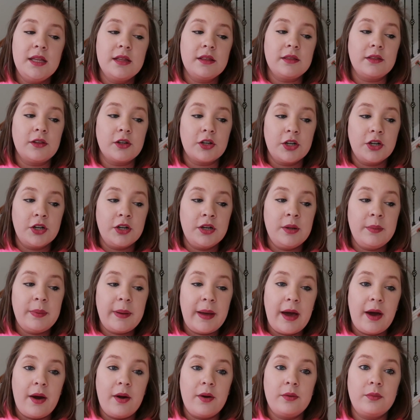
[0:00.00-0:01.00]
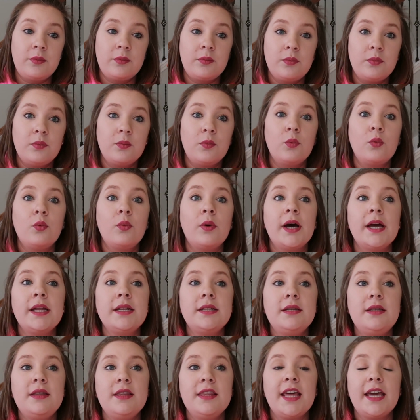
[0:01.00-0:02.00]
Learn about
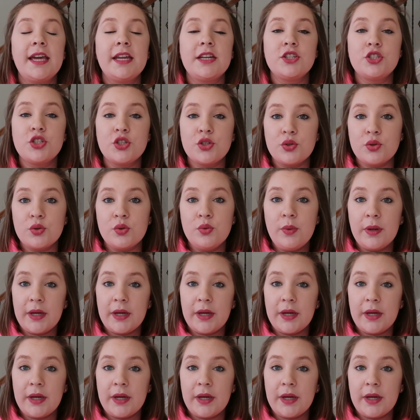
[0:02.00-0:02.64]
what they do,